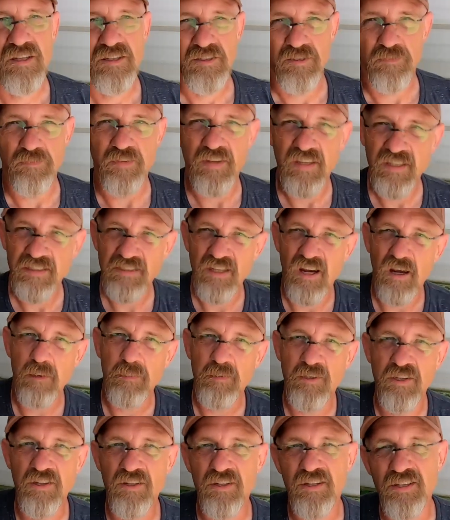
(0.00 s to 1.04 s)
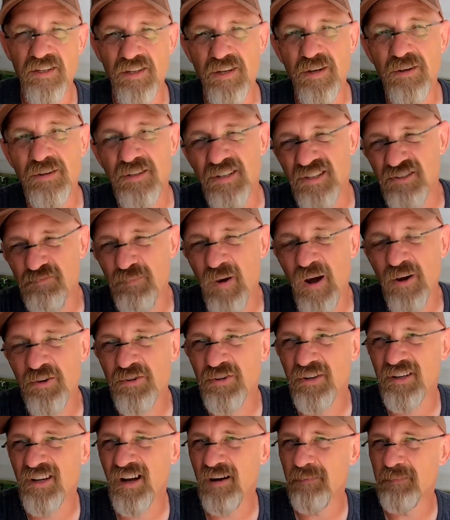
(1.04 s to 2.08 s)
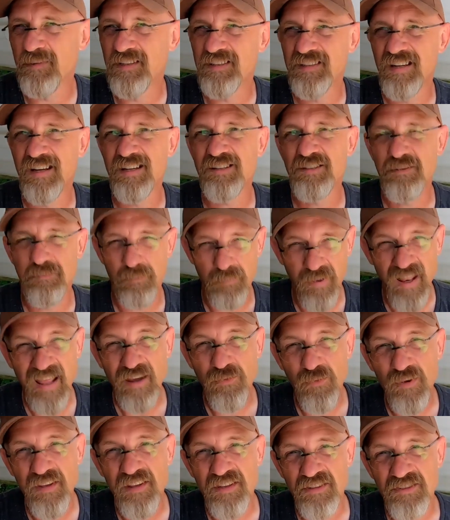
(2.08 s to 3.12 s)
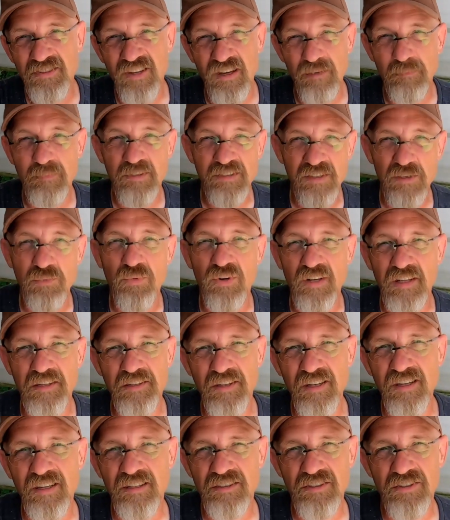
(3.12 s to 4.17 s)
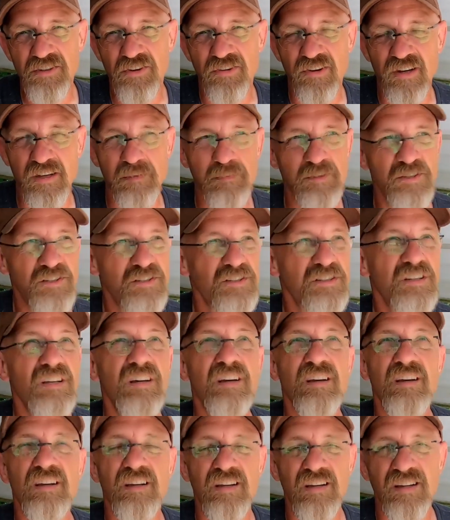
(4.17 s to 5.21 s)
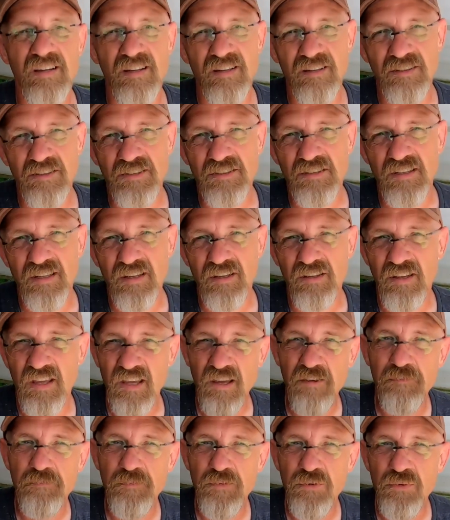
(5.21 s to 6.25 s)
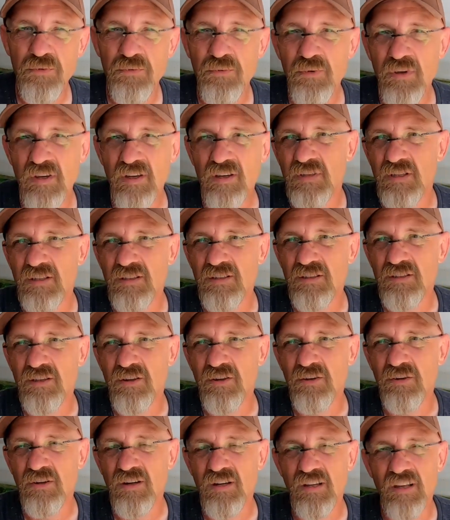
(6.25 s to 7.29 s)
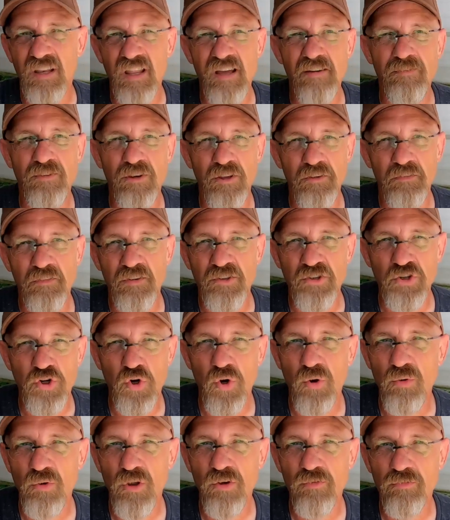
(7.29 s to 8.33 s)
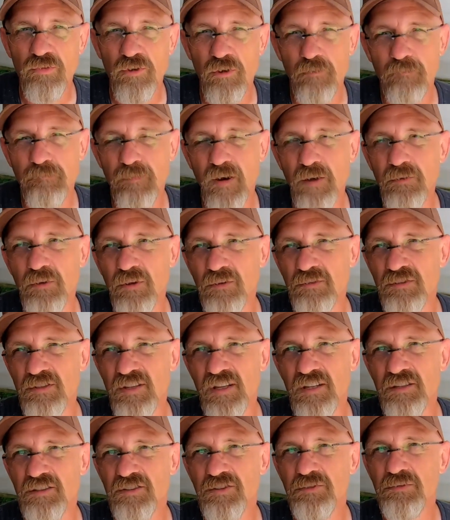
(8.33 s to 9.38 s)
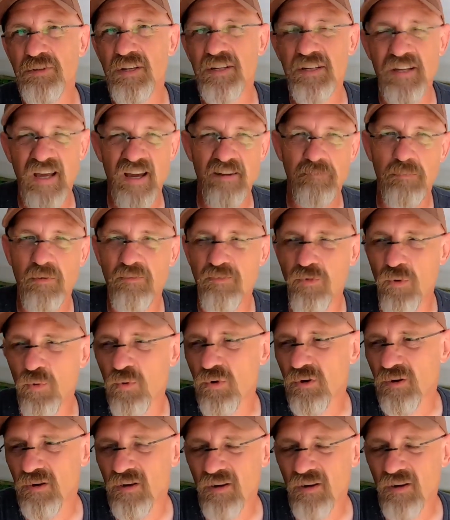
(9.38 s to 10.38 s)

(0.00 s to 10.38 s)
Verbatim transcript: So if you get the opportunity to use exposure compensation, play with it some and see what it does to your images. It'll just, it'll give you, you know, a level of control over your photos that you didn't have before.